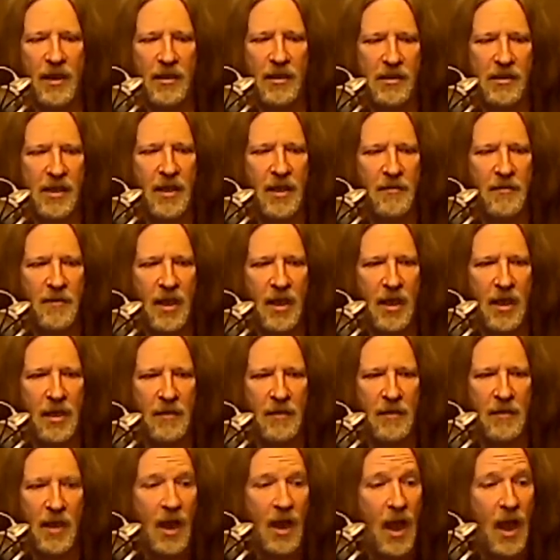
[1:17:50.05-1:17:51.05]
because
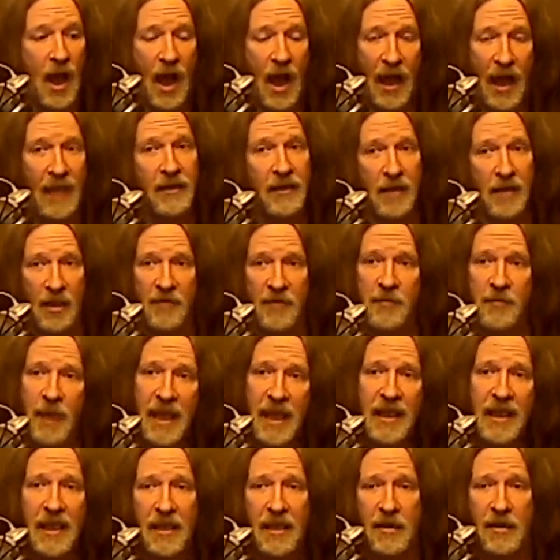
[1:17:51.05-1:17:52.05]
I love
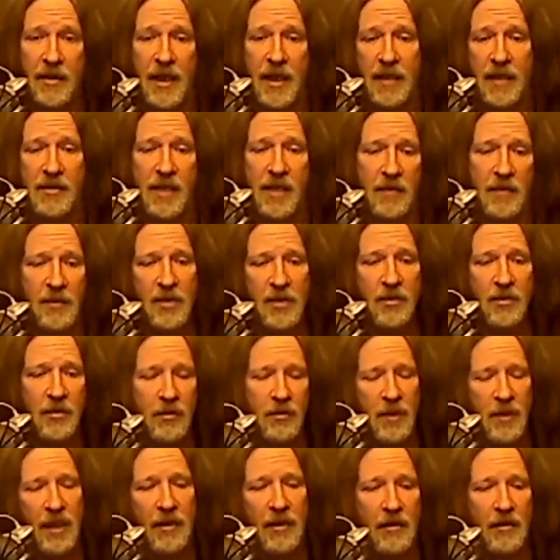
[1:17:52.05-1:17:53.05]
making things. I'm a
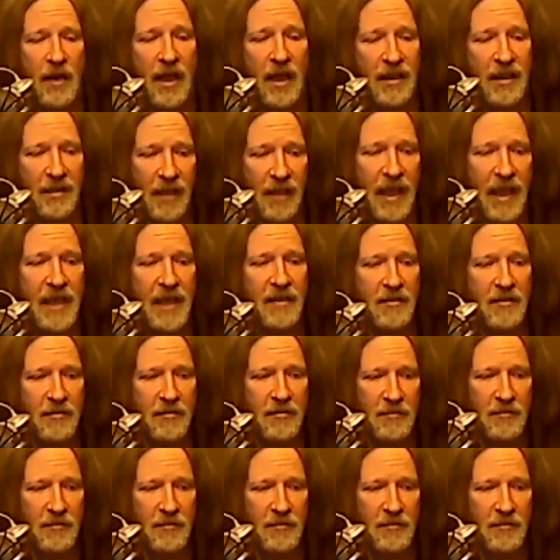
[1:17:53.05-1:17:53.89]
tool maker. I like